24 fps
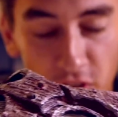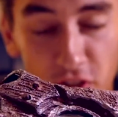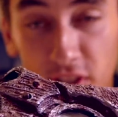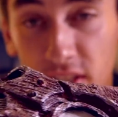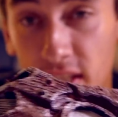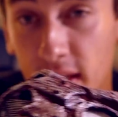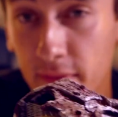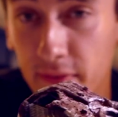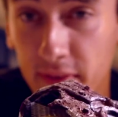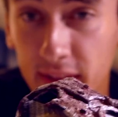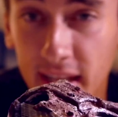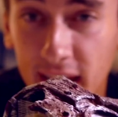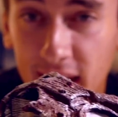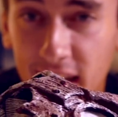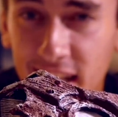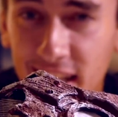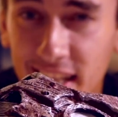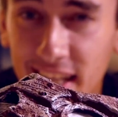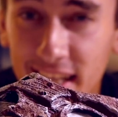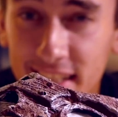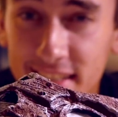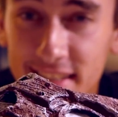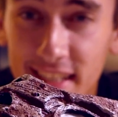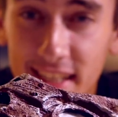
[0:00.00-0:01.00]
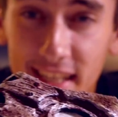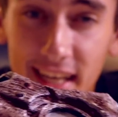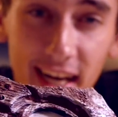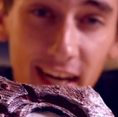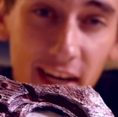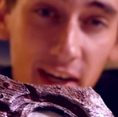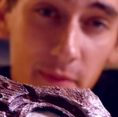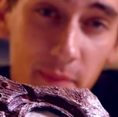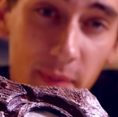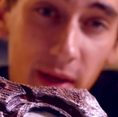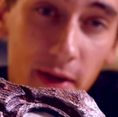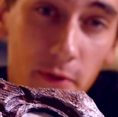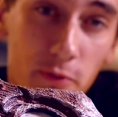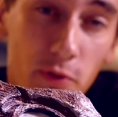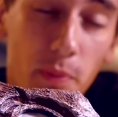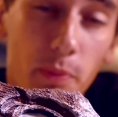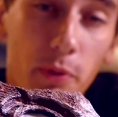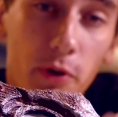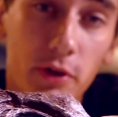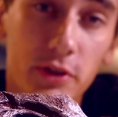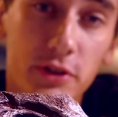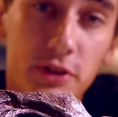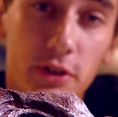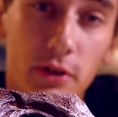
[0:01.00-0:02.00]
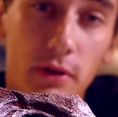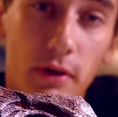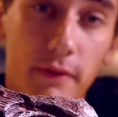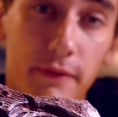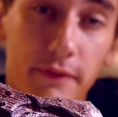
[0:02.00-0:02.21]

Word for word: just to give it that classic Iron Man repulsor